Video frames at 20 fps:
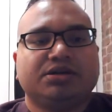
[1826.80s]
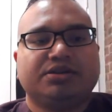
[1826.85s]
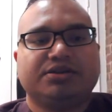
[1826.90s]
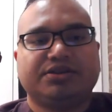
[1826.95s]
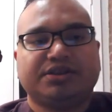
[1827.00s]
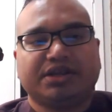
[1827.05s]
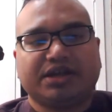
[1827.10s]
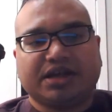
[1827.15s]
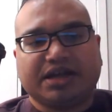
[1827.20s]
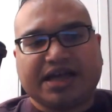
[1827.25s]

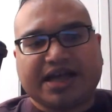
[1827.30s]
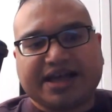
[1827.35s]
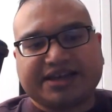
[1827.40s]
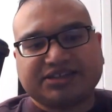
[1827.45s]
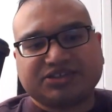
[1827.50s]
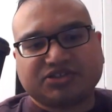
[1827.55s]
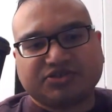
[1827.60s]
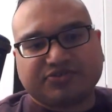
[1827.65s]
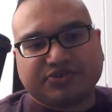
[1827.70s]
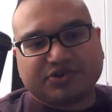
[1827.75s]
The
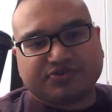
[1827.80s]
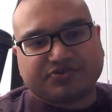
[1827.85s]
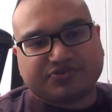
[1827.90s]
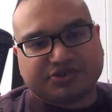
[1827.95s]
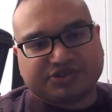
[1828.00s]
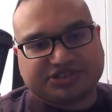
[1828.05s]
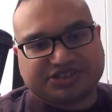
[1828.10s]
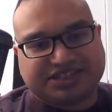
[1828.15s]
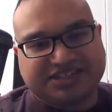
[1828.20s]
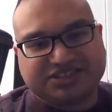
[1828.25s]
extrovert
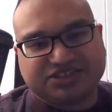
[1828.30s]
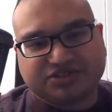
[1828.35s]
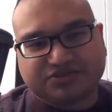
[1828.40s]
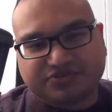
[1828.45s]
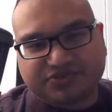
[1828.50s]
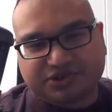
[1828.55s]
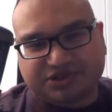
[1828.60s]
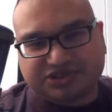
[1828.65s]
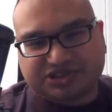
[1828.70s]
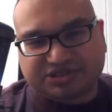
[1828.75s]
versus
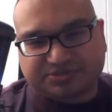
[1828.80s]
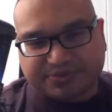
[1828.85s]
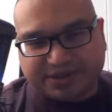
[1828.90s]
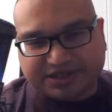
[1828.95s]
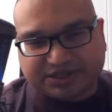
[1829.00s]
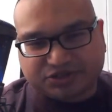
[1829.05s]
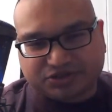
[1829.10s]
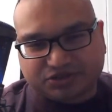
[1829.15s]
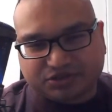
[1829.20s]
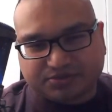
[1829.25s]
introvert
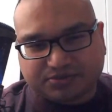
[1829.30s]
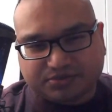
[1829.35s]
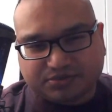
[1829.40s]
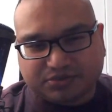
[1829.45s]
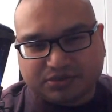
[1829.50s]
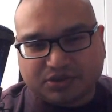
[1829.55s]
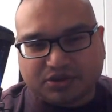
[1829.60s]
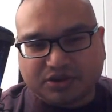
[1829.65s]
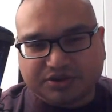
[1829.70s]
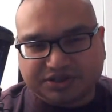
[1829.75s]
spectrum
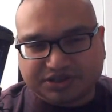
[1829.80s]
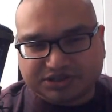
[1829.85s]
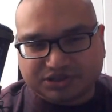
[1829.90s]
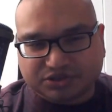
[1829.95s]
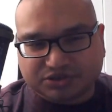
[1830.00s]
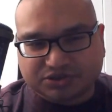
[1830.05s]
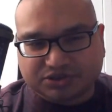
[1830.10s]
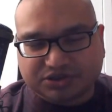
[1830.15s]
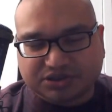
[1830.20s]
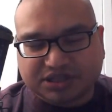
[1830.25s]
on the
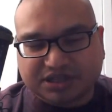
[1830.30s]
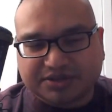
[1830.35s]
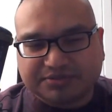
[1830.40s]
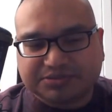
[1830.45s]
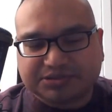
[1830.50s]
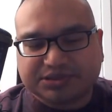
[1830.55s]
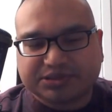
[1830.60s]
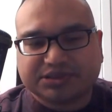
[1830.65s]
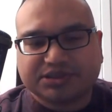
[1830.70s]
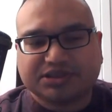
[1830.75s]
social
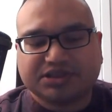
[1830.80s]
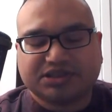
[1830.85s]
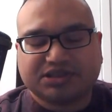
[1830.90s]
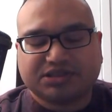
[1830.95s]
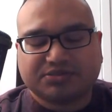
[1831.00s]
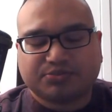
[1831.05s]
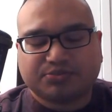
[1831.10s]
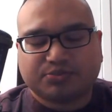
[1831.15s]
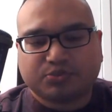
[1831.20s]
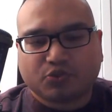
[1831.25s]
types, it's
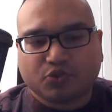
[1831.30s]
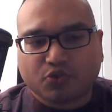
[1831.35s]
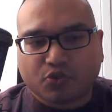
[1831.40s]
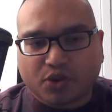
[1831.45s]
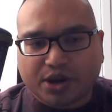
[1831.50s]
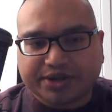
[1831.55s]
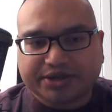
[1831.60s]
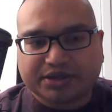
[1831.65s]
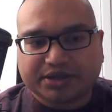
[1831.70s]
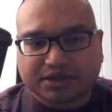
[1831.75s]

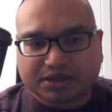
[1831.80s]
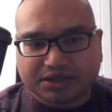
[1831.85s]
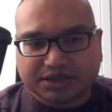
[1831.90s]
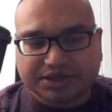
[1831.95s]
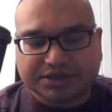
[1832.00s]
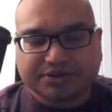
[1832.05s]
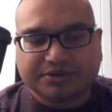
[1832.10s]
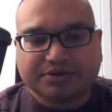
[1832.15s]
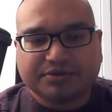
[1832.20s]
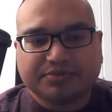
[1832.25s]
quite
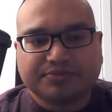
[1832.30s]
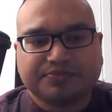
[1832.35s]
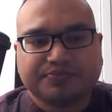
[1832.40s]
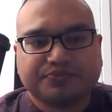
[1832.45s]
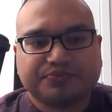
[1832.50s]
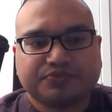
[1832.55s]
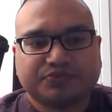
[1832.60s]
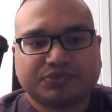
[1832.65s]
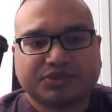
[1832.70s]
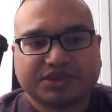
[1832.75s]
clear
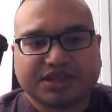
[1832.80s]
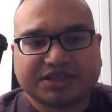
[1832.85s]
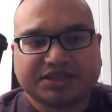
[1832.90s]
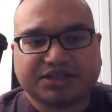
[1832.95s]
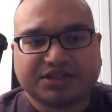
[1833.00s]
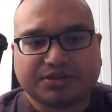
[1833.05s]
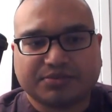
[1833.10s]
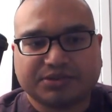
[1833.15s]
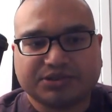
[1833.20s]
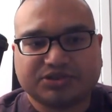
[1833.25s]
that the
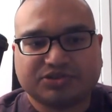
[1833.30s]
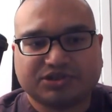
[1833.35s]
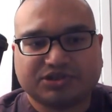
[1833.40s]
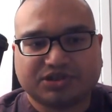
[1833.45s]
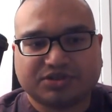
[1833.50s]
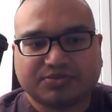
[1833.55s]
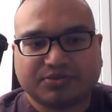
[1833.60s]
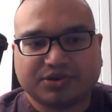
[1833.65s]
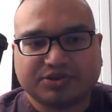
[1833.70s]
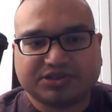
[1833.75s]
number twos are the
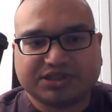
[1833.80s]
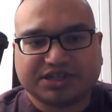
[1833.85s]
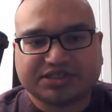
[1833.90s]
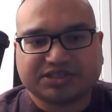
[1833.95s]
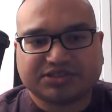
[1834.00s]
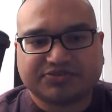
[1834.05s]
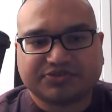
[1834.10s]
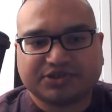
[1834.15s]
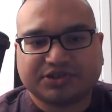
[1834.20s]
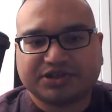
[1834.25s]
most
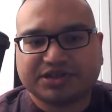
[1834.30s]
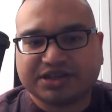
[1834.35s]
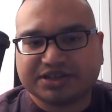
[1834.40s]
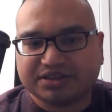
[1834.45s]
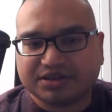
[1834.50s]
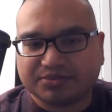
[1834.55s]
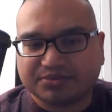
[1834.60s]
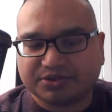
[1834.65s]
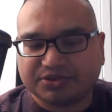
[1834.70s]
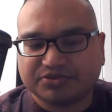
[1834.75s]
extroverted and
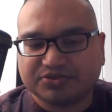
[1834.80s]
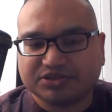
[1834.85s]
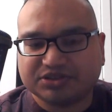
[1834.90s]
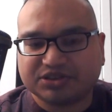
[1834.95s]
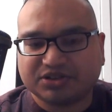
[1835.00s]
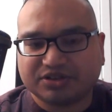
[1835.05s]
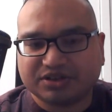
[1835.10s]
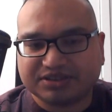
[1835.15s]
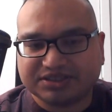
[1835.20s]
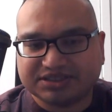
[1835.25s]
number threes are
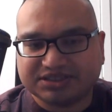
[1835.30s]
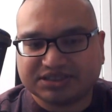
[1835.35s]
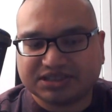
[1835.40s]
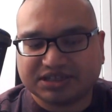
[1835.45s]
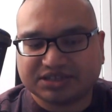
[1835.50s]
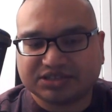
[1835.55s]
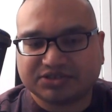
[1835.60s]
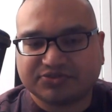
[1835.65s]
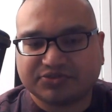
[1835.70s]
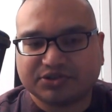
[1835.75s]
the least
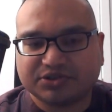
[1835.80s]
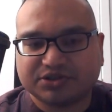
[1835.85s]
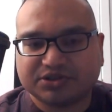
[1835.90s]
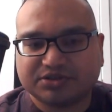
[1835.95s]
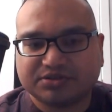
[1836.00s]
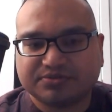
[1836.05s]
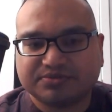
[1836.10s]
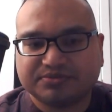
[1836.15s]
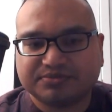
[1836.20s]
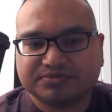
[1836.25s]
extroverted,
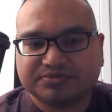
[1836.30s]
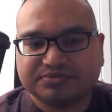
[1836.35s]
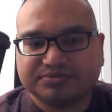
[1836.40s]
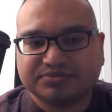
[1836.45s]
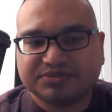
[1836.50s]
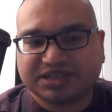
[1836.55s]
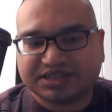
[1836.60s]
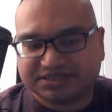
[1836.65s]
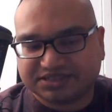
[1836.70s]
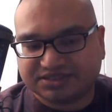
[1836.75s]

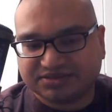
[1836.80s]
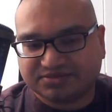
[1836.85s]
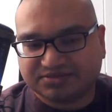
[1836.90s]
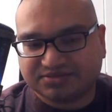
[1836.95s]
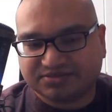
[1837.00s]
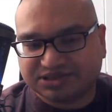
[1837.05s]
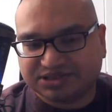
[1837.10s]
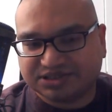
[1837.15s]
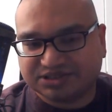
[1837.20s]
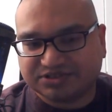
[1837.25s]
as in
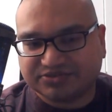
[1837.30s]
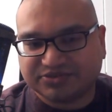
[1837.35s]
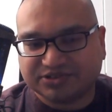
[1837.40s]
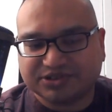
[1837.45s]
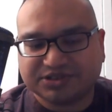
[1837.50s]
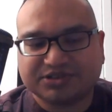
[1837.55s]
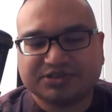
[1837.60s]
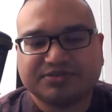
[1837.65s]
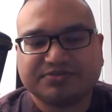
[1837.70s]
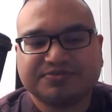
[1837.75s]
most introverted.